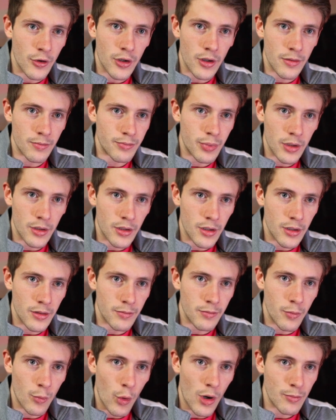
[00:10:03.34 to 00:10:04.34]
or or
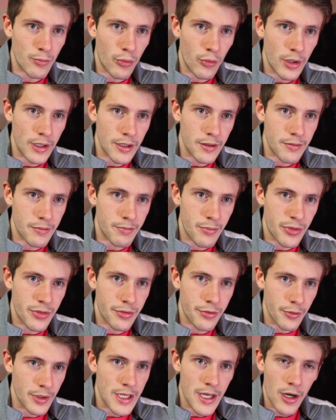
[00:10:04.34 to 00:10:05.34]

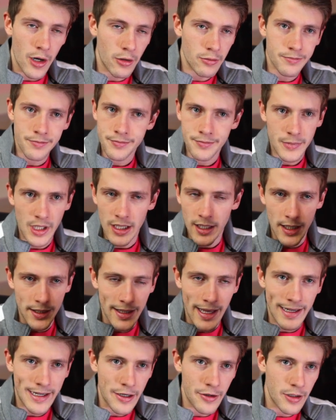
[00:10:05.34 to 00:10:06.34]
1.30 in
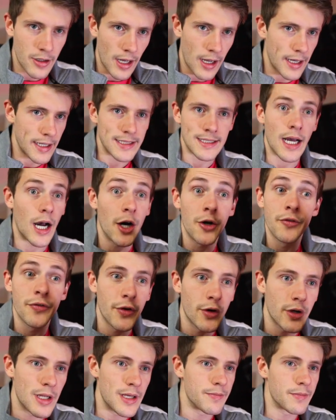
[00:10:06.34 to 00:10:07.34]
that area. I guess
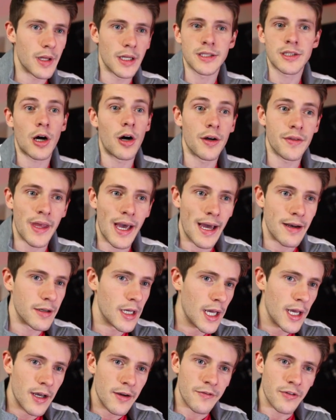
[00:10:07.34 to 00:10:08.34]
130. Let's call it that
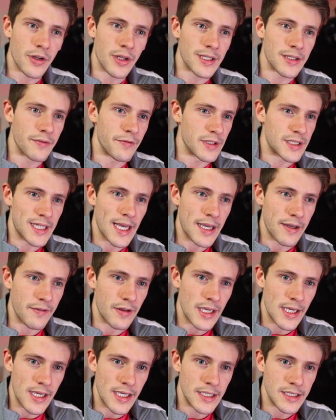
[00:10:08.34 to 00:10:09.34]
for the, the sake of
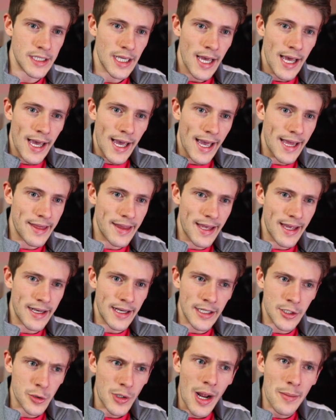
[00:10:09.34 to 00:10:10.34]
ease. And then
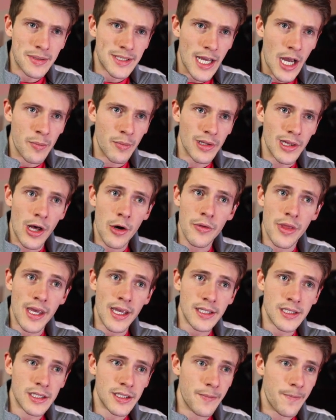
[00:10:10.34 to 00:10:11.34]
it drops down below
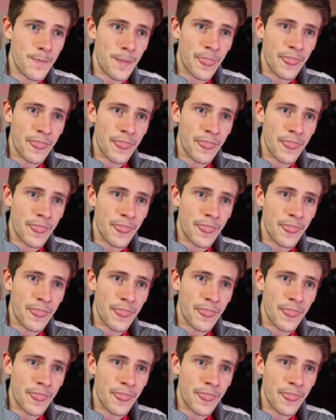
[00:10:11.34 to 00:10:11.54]
this